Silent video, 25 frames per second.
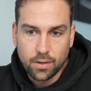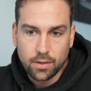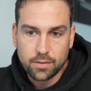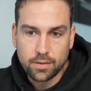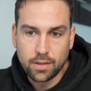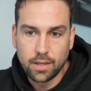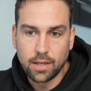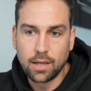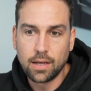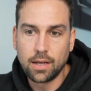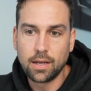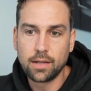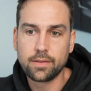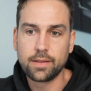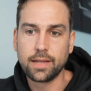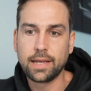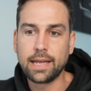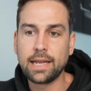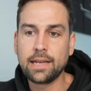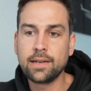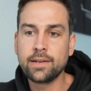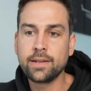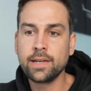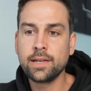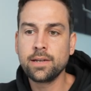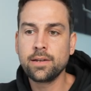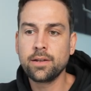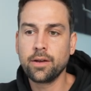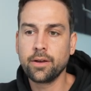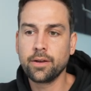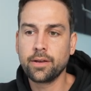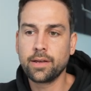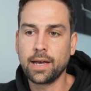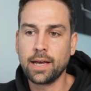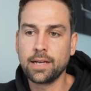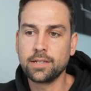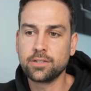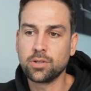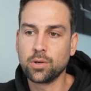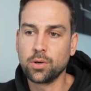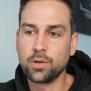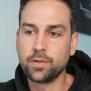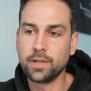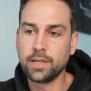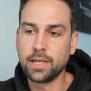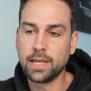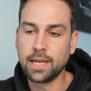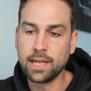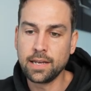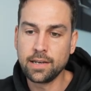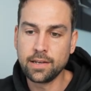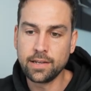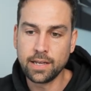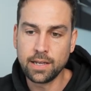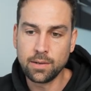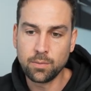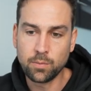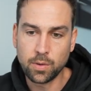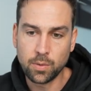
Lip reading: ending, okay? So in the ending,